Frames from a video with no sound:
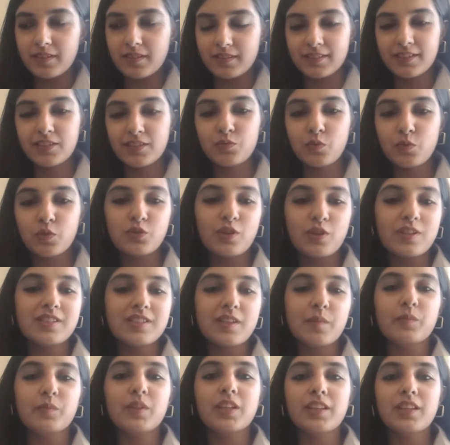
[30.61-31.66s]
this was not
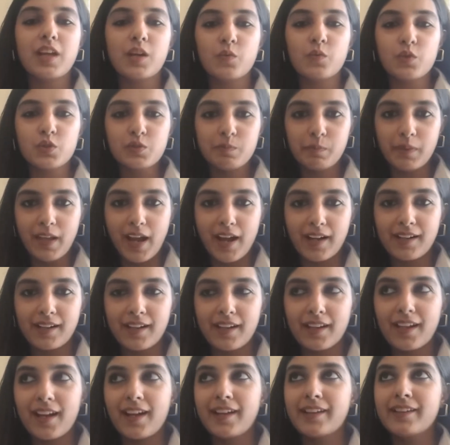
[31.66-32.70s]
something that was planned.
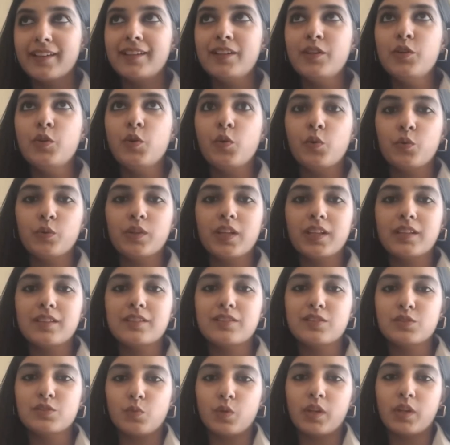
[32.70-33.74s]
Like, I didn't know that
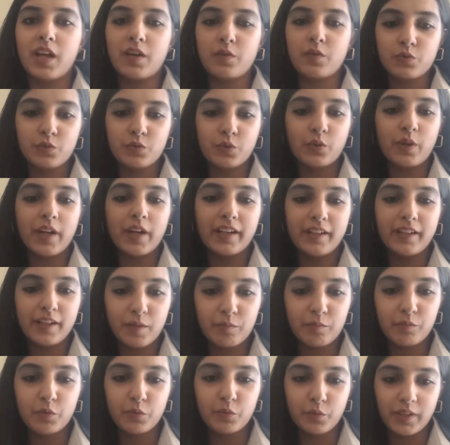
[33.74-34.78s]
this is what I was going to end
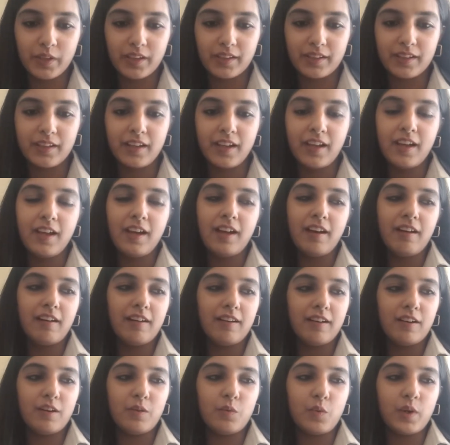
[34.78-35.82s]
up doing.
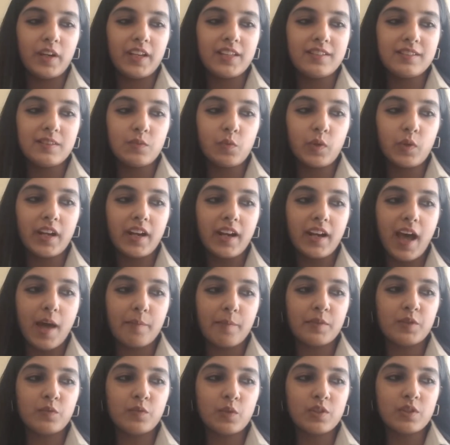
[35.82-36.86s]
What had
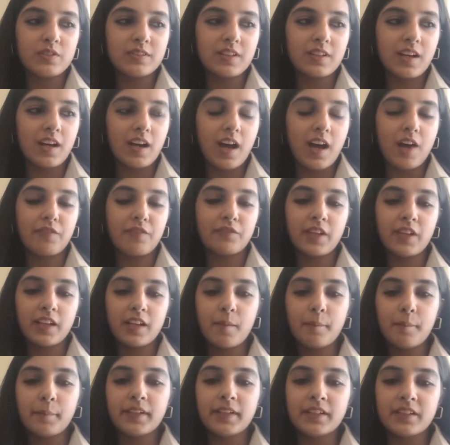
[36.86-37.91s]
happened was, after I
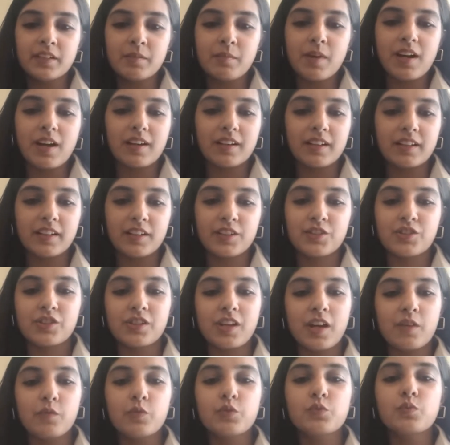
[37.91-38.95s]
completed my architecture,
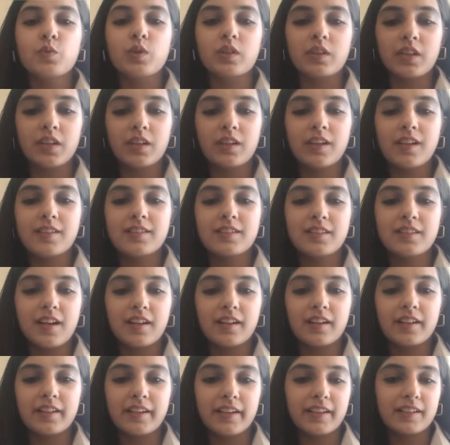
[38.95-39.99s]
I was working as an
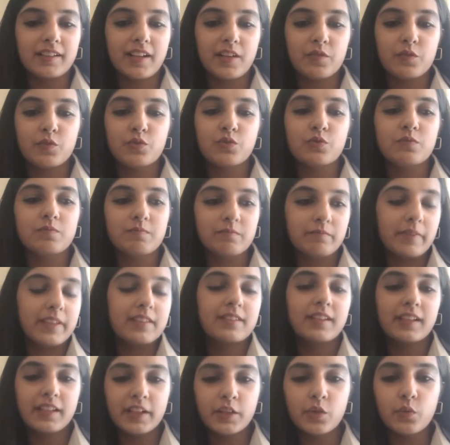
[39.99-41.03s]
architect. I was
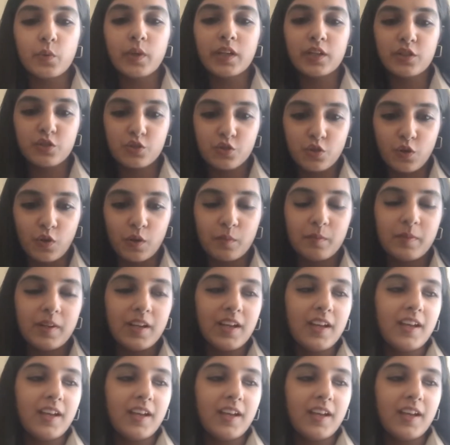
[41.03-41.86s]
basically doing a job,